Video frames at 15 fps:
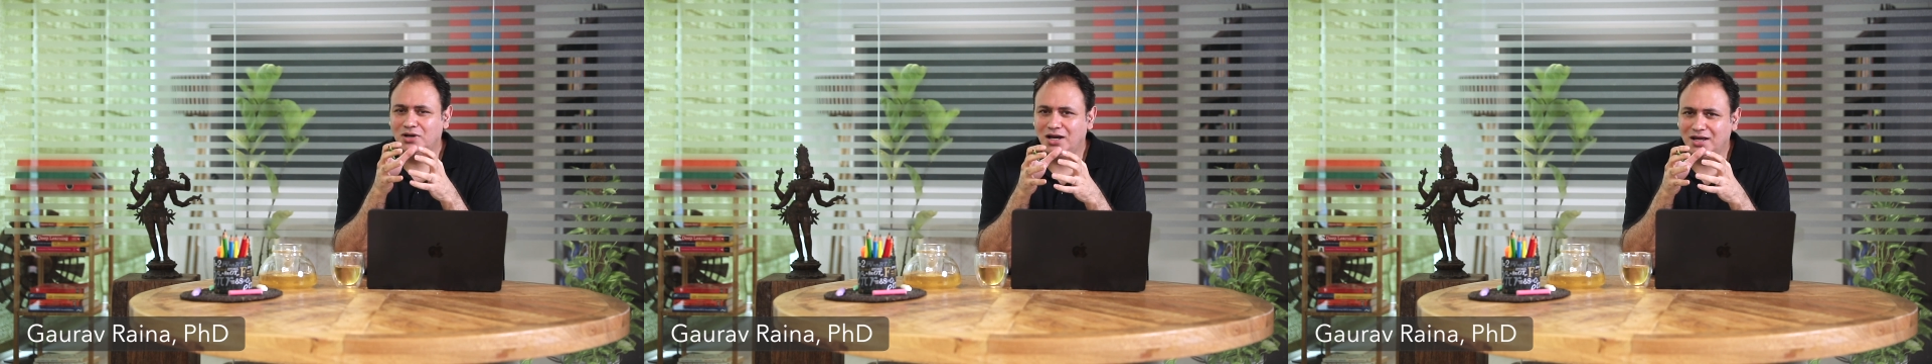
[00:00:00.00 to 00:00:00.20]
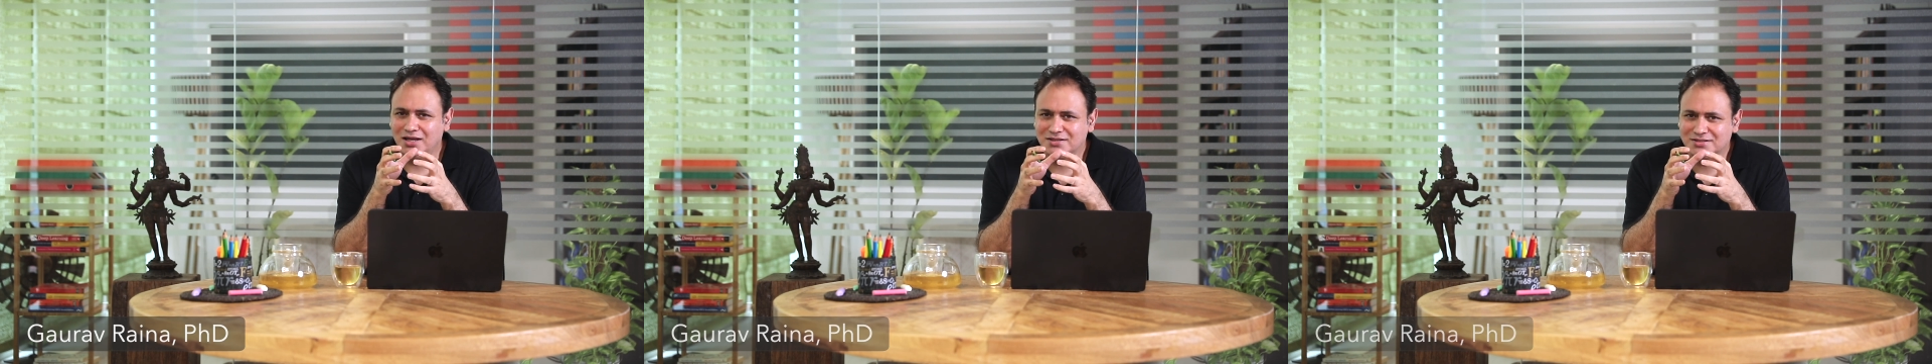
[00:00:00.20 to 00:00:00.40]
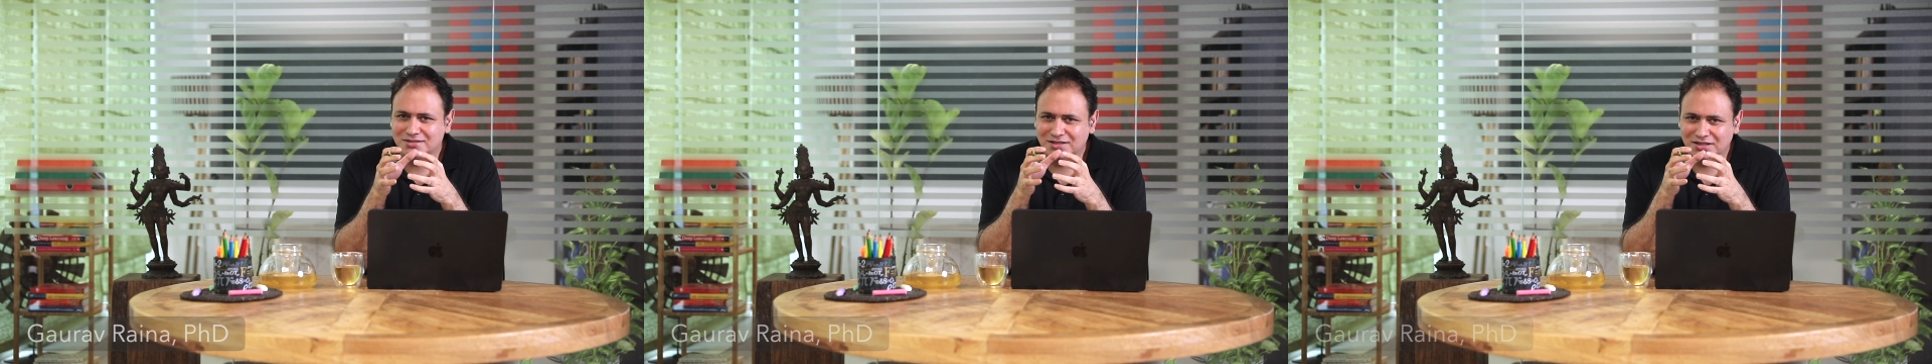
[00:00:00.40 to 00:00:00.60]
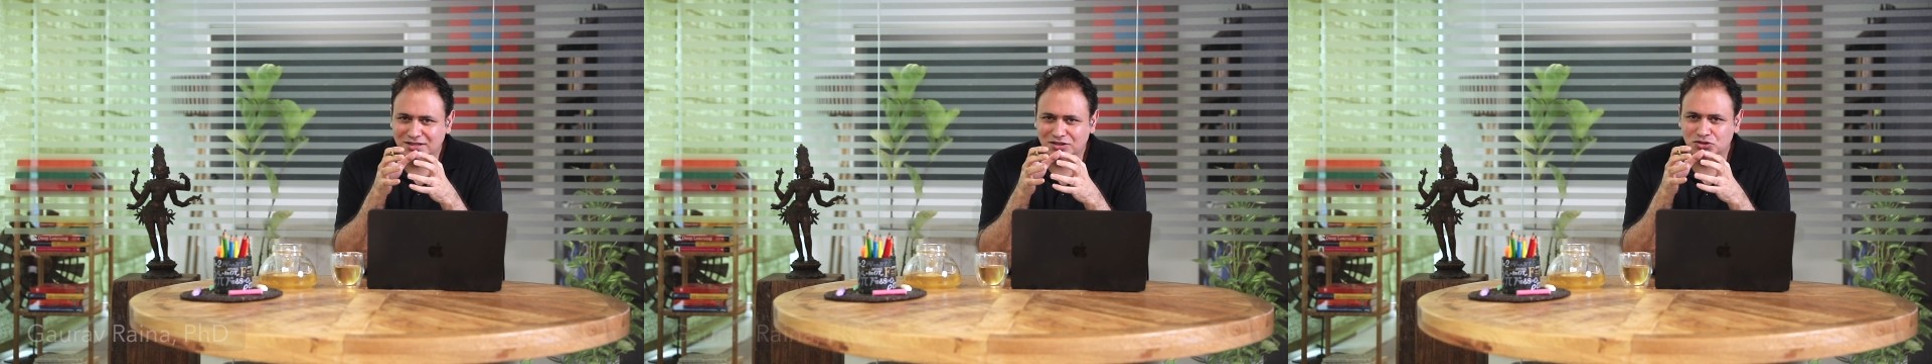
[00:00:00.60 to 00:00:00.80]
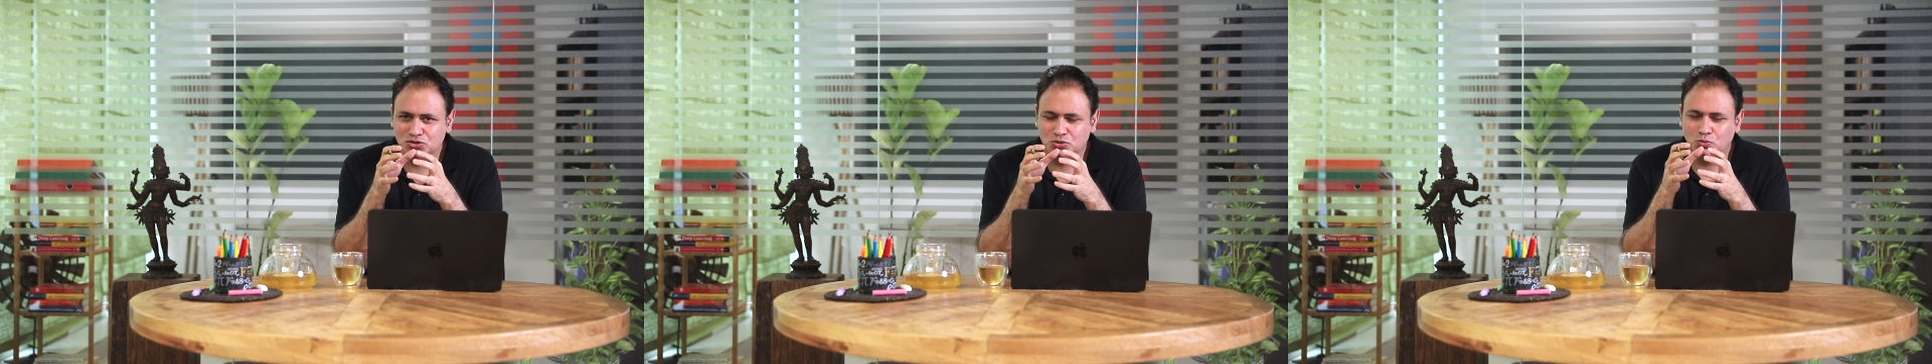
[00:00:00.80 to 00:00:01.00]
ask
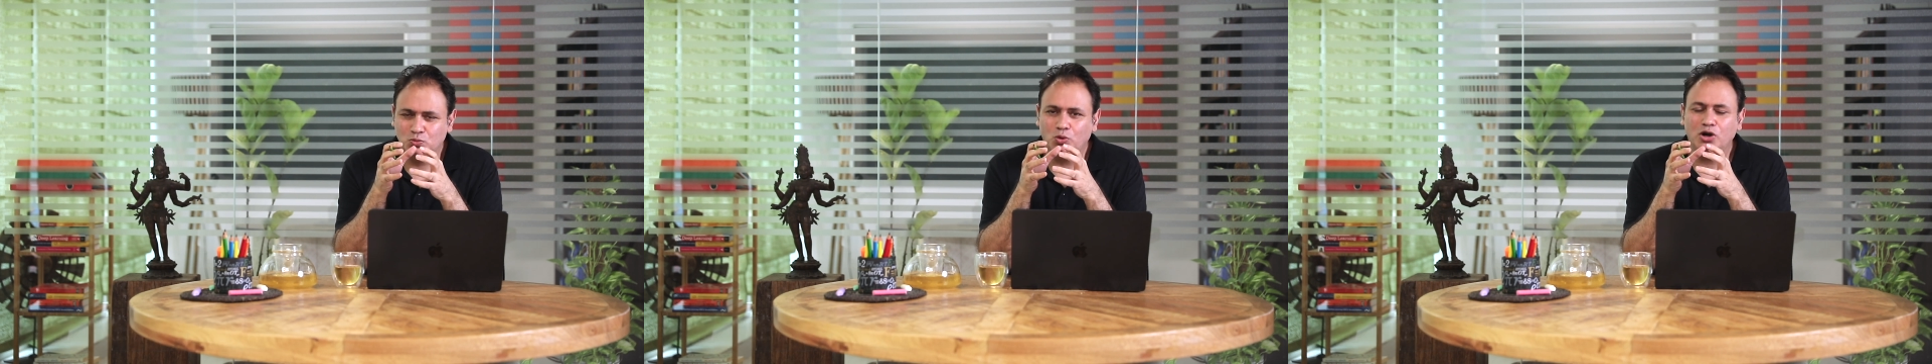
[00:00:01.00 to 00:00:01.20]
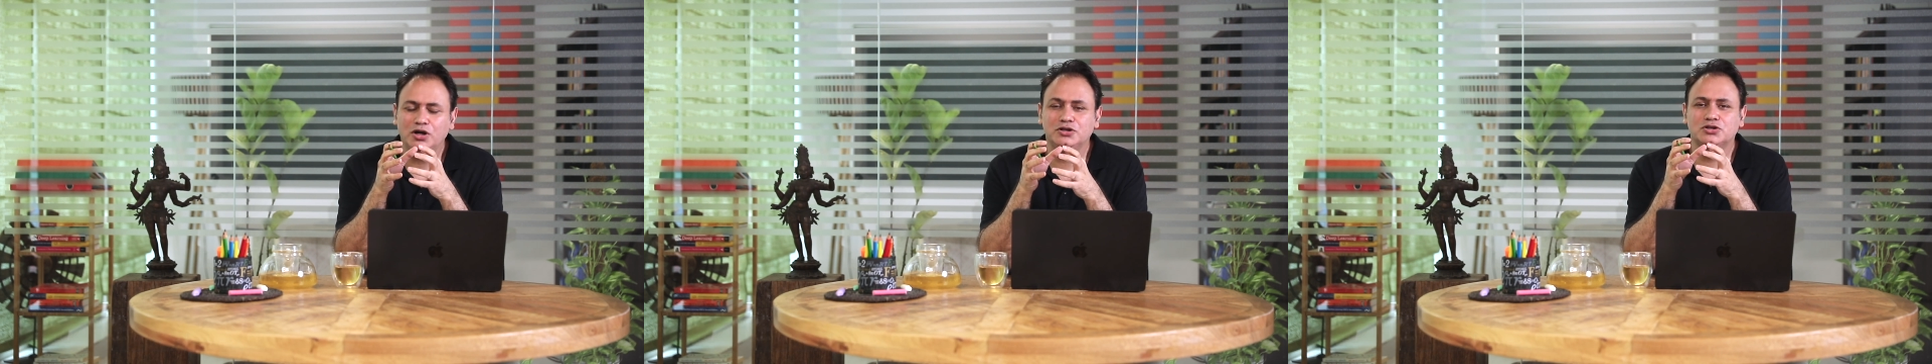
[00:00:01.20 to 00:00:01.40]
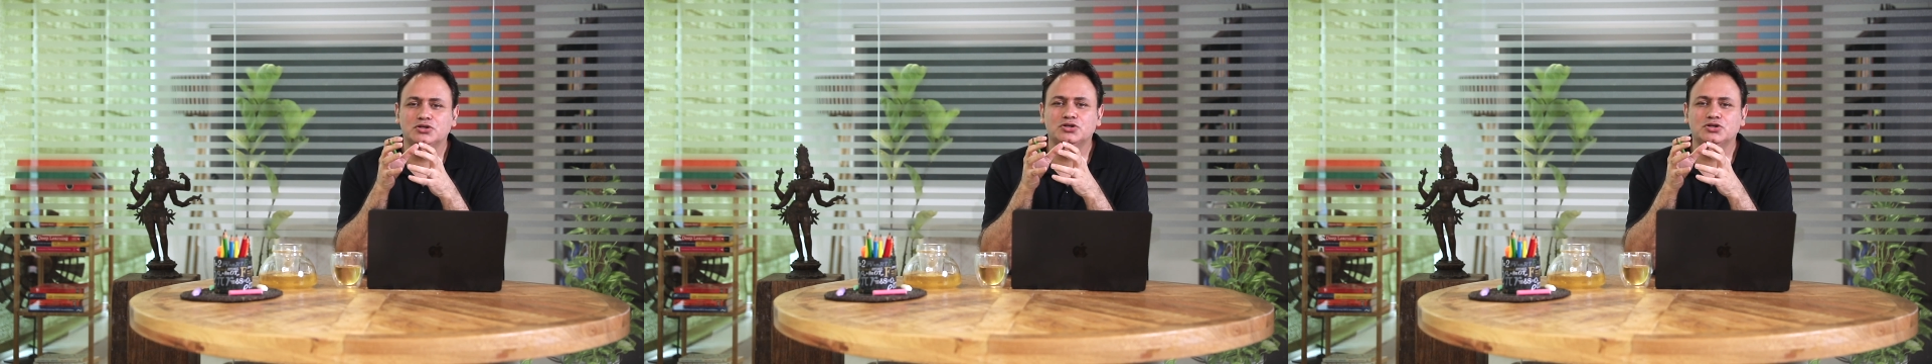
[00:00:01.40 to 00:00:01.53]
is what